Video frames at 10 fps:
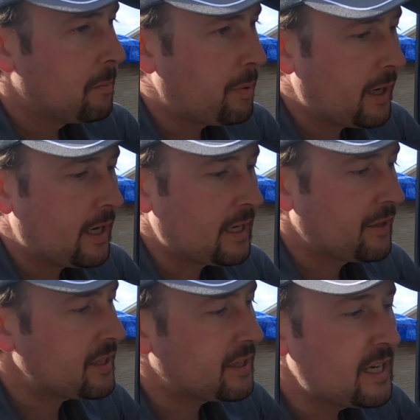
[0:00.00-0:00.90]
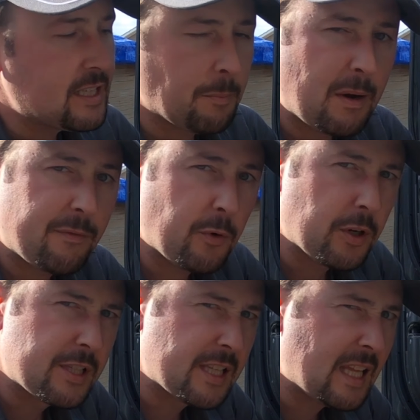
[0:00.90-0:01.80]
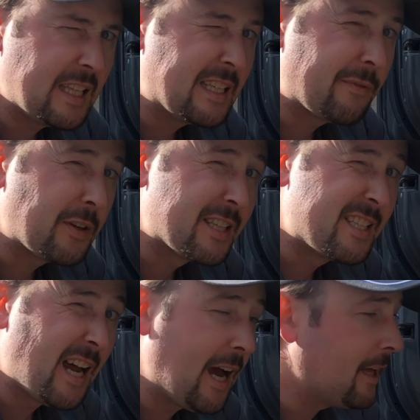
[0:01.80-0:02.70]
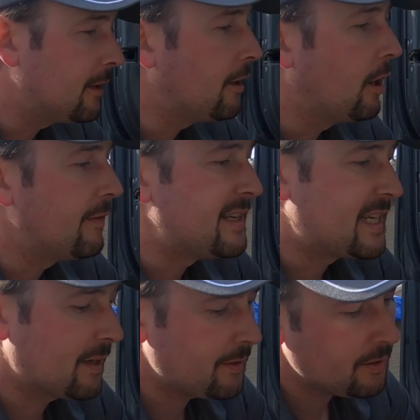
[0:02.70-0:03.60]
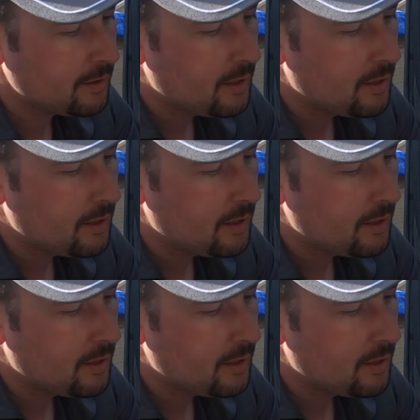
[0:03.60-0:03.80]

but I think these are meant for a slightly different style of interior,